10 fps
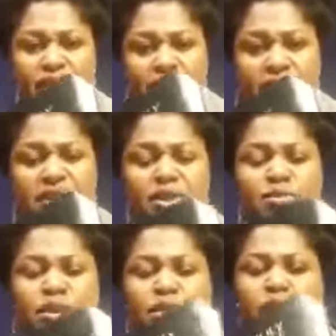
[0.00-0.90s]
This is
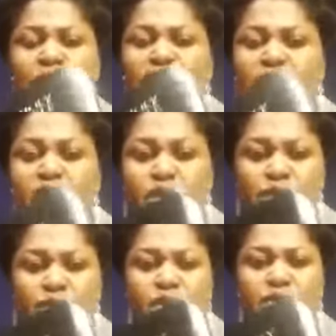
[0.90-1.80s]
what you have to
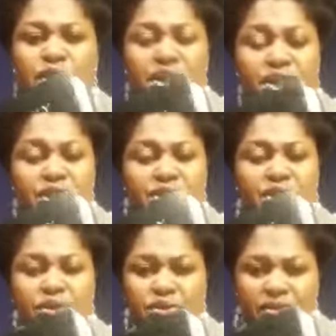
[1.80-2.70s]
use to teach your
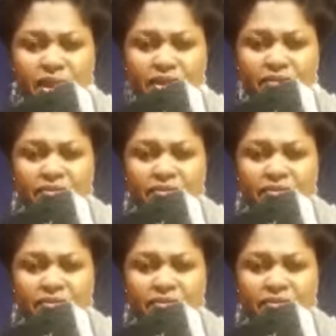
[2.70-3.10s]
children